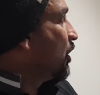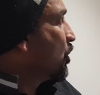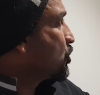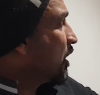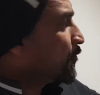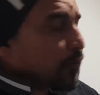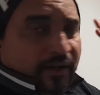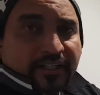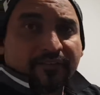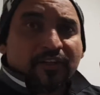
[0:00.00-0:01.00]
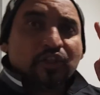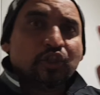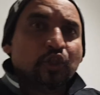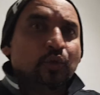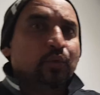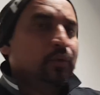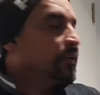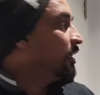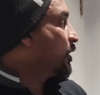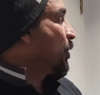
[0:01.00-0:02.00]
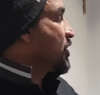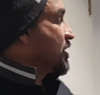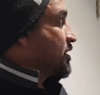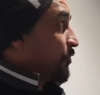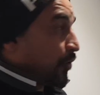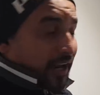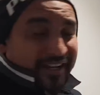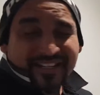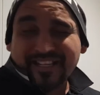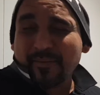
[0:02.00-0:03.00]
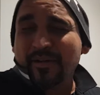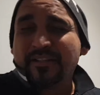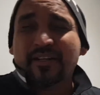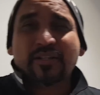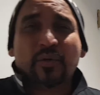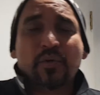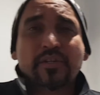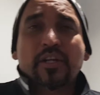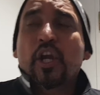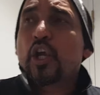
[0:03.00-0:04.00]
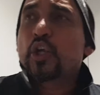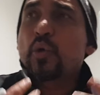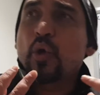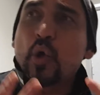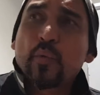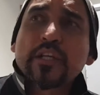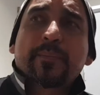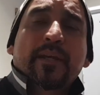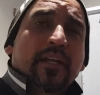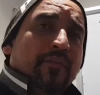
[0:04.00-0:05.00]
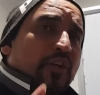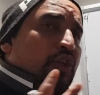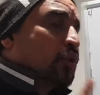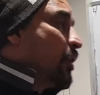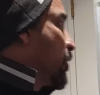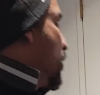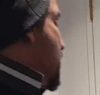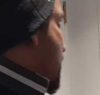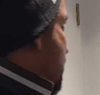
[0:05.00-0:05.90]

So if you are given 2 equations, for any simultaneous equation, you'll always be given 2 equations.